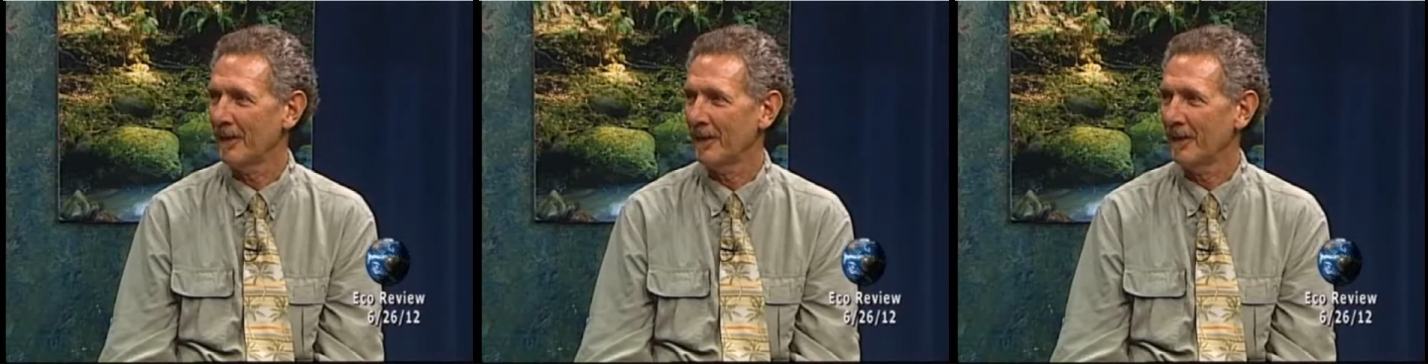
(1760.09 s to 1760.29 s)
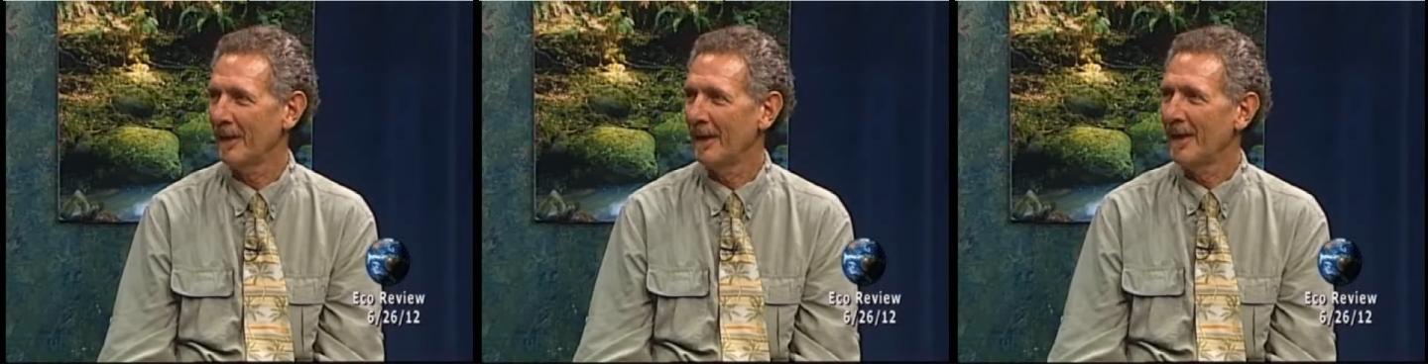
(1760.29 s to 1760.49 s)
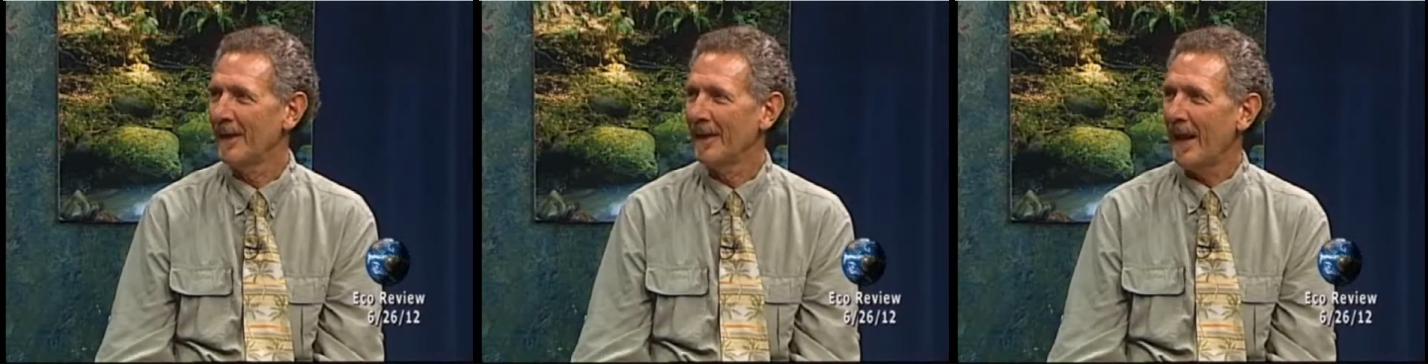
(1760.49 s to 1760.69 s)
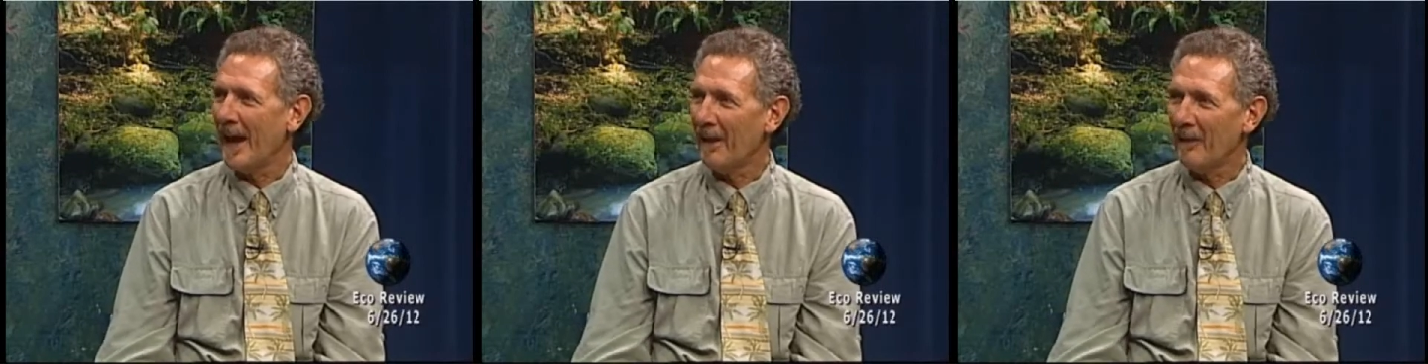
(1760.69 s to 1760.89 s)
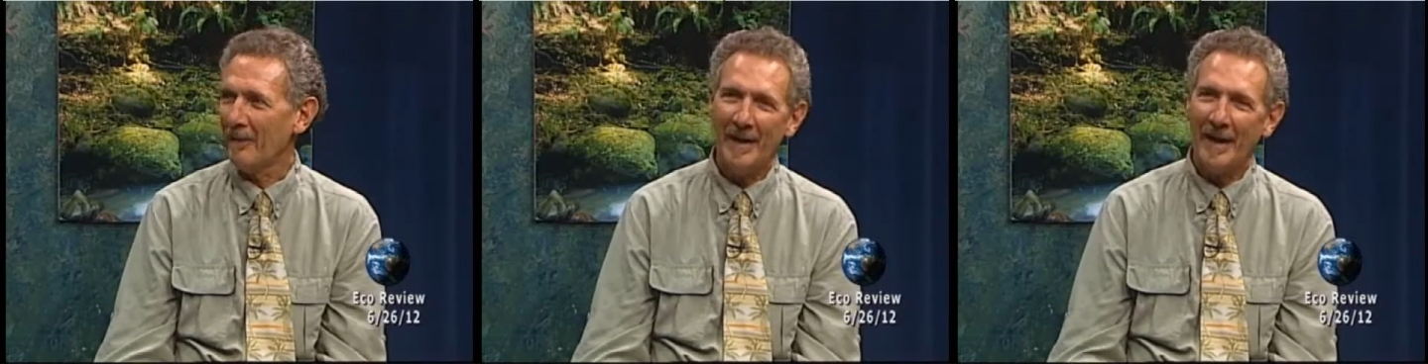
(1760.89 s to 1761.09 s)
Are, uh,
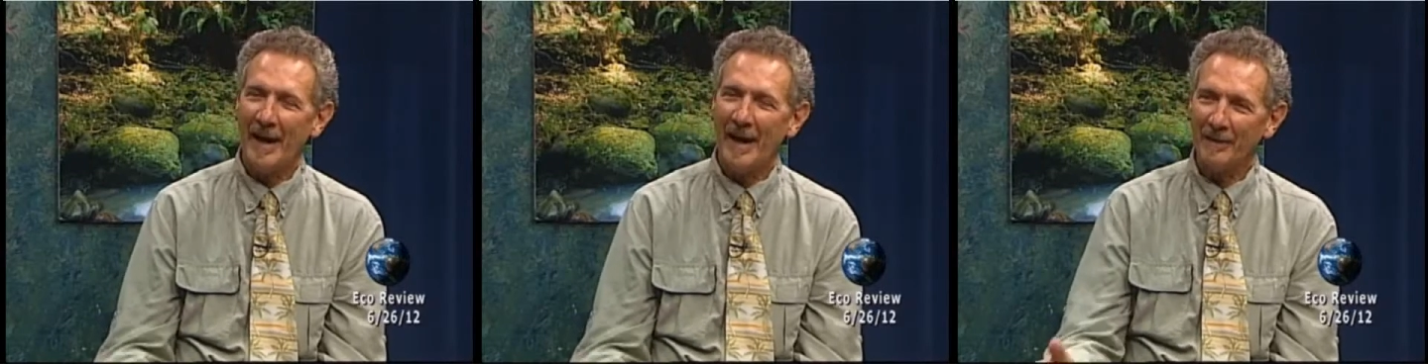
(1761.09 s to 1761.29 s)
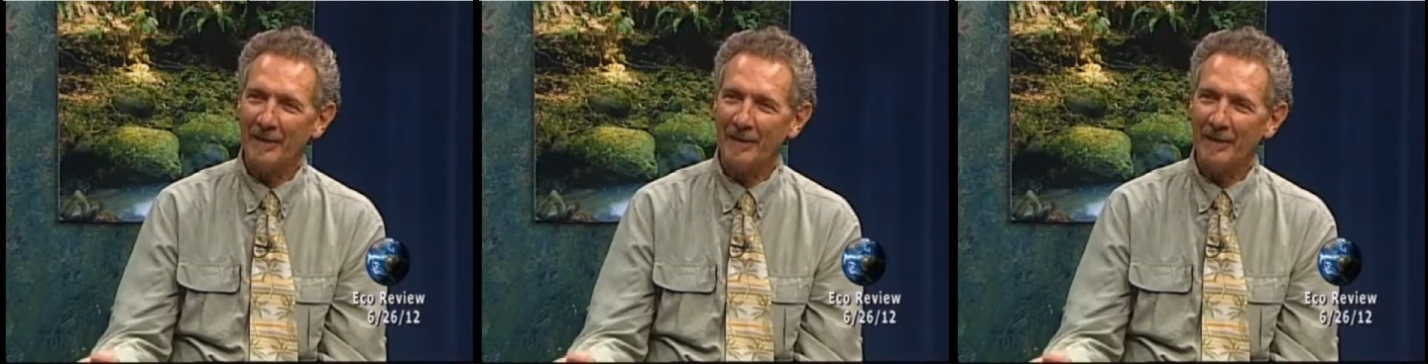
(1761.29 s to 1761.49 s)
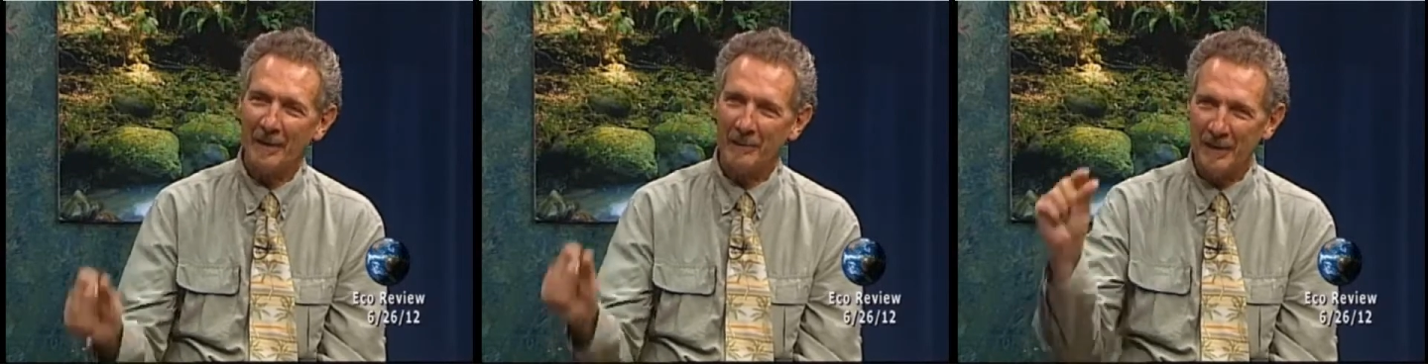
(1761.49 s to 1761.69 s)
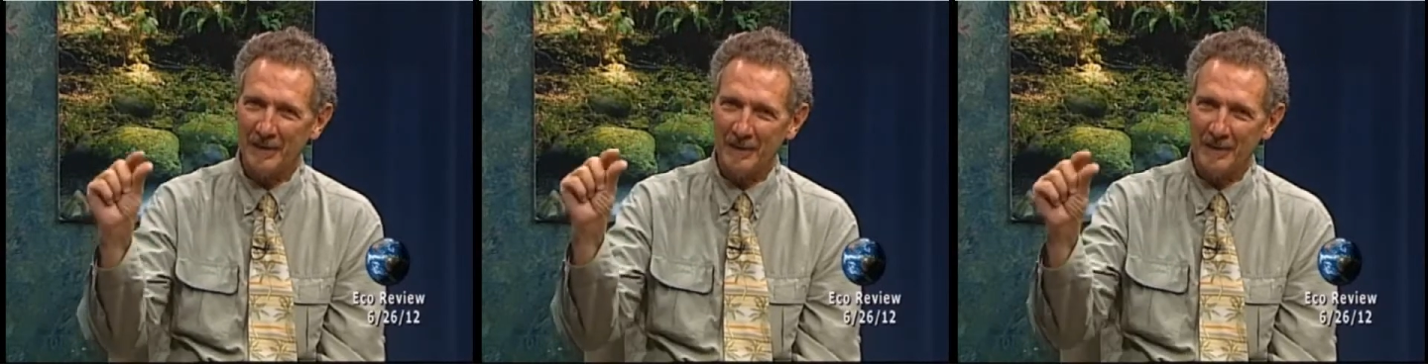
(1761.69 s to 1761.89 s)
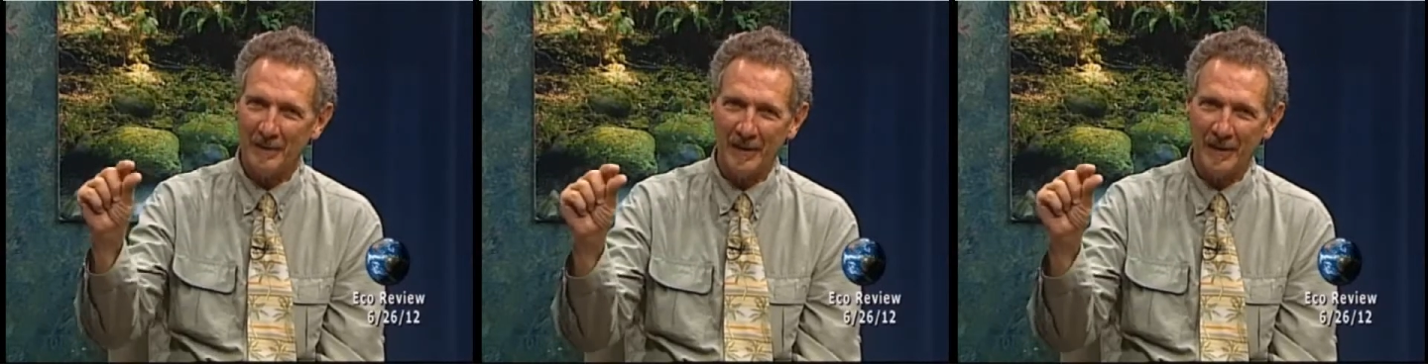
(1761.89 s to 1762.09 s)
how, how can that be?
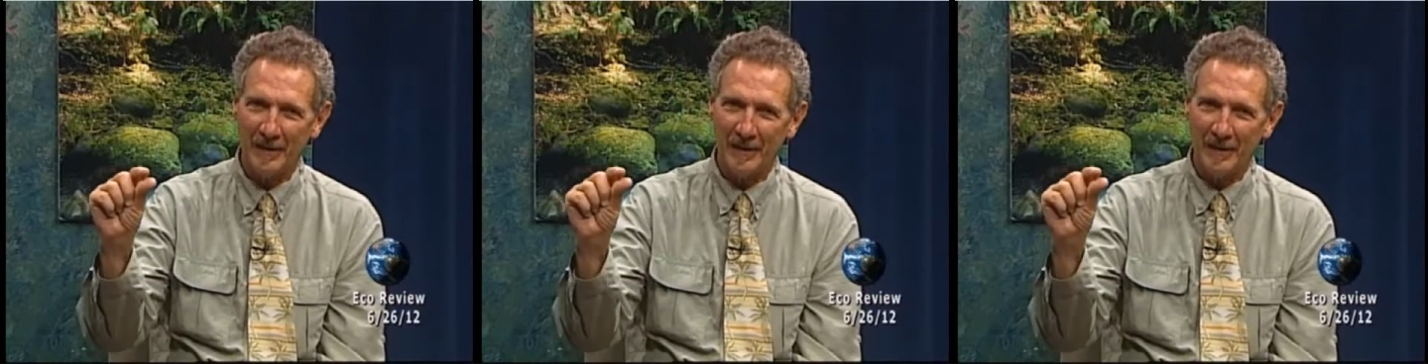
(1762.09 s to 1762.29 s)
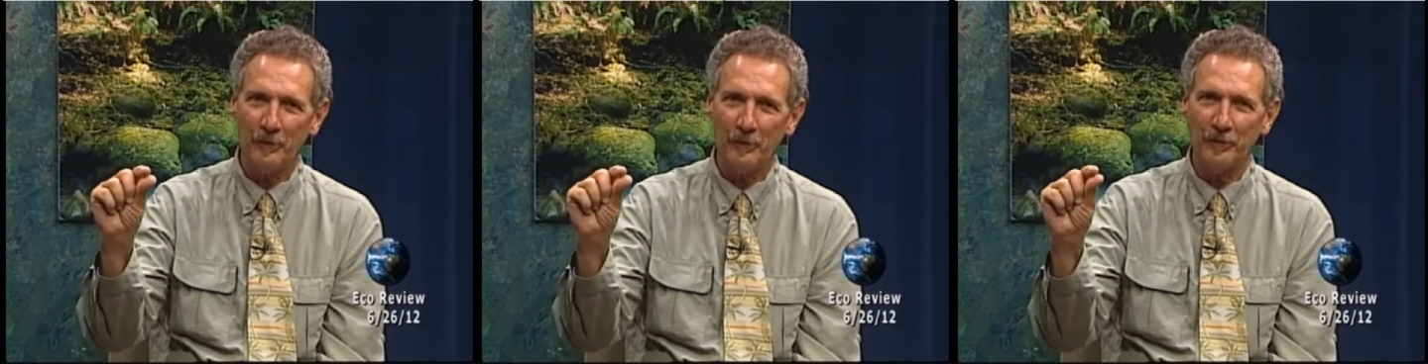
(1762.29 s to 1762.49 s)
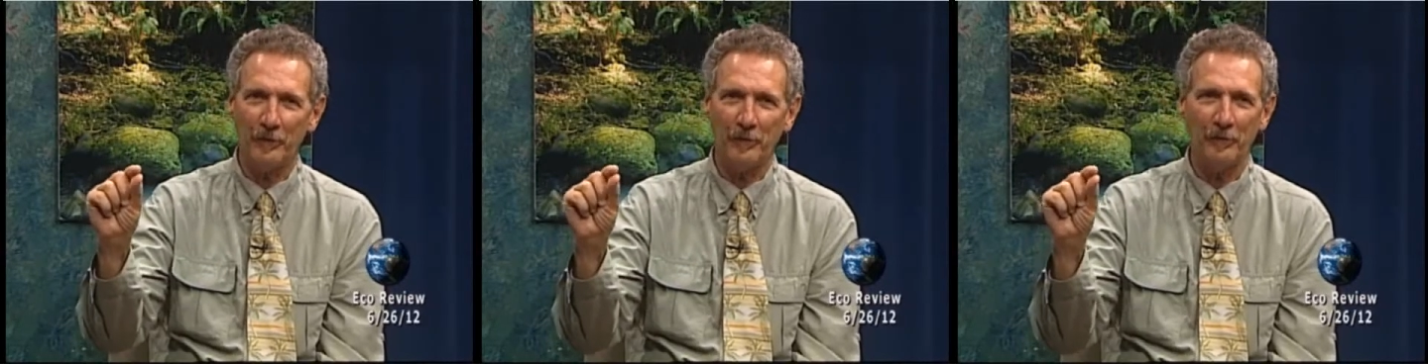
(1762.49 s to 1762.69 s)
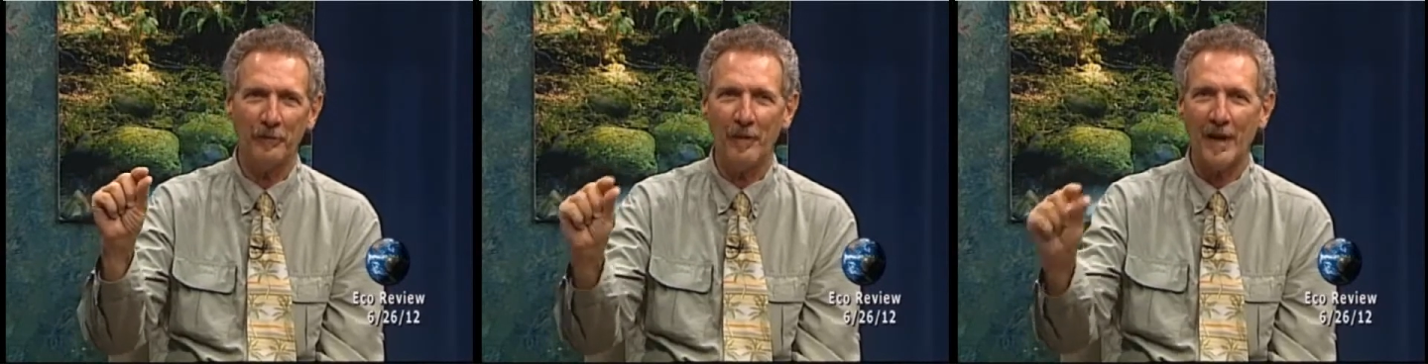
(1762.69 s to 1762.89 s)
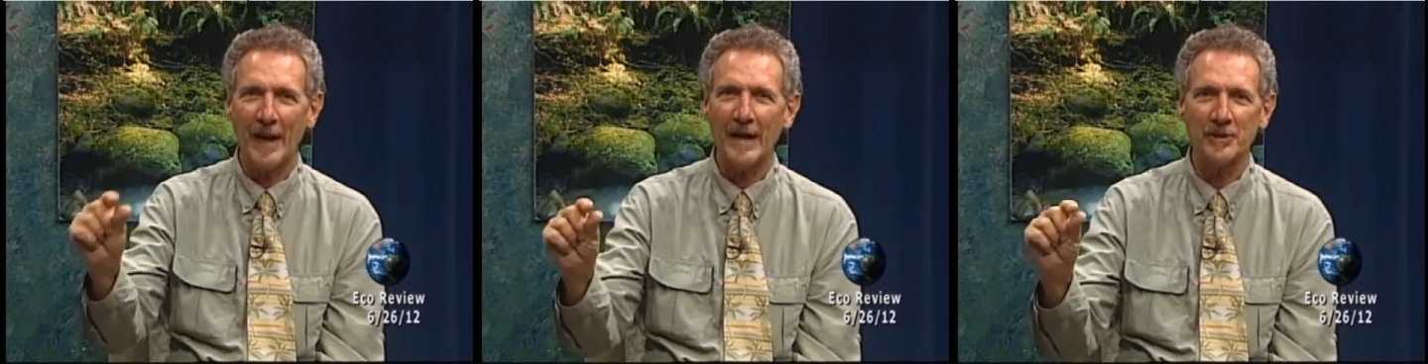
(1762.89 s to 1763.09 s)
You know, and those are
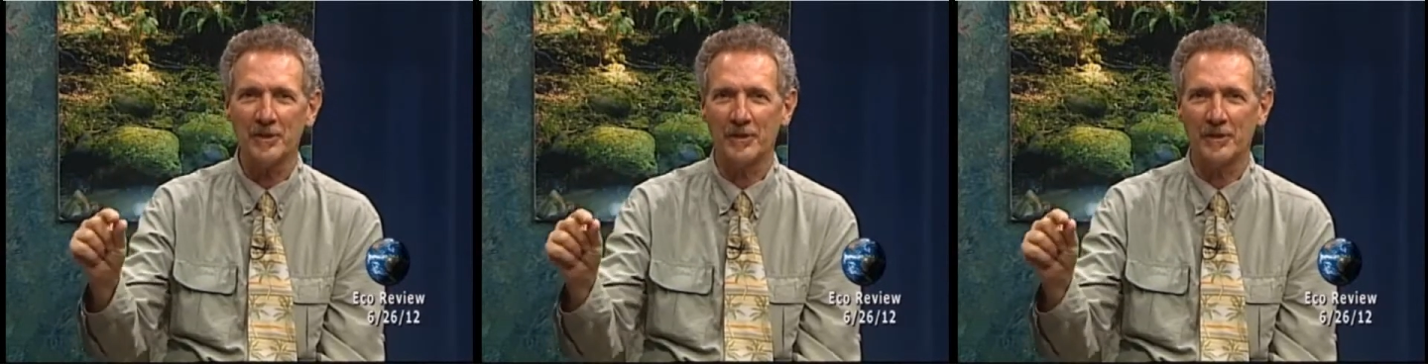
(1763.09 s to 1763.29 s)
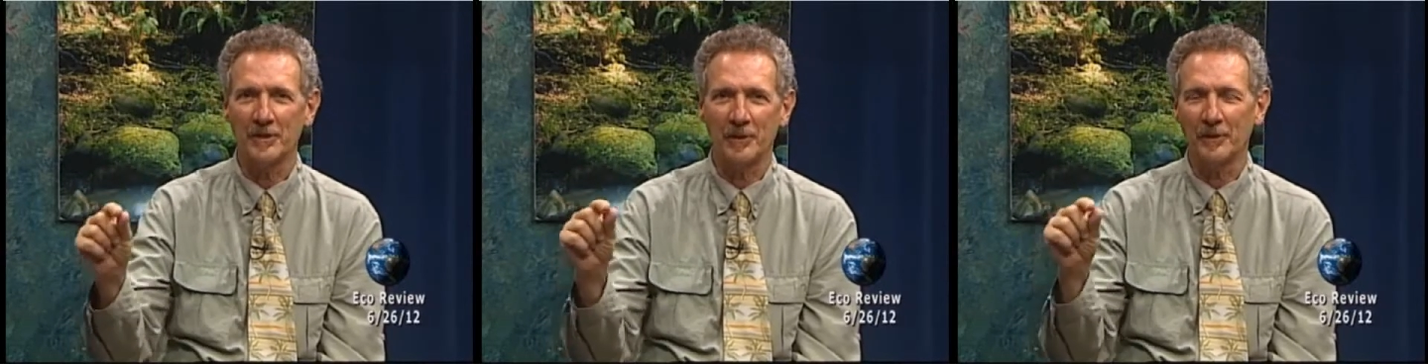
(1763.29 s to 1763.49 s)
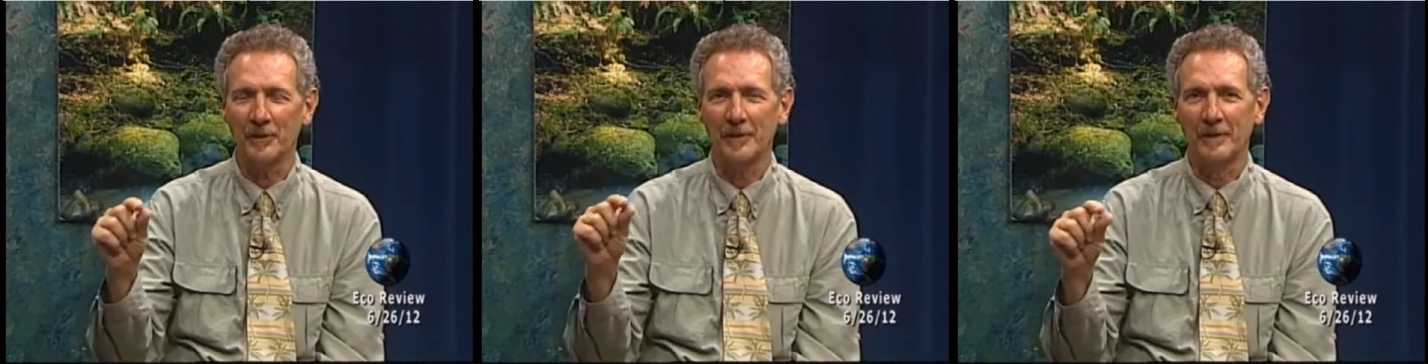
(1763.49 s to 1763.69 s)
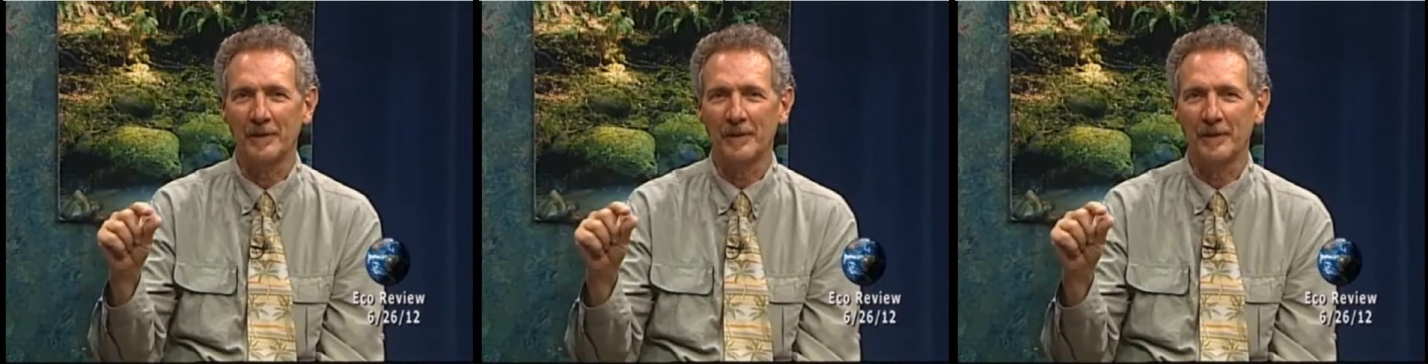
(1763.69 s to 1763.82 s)
fractional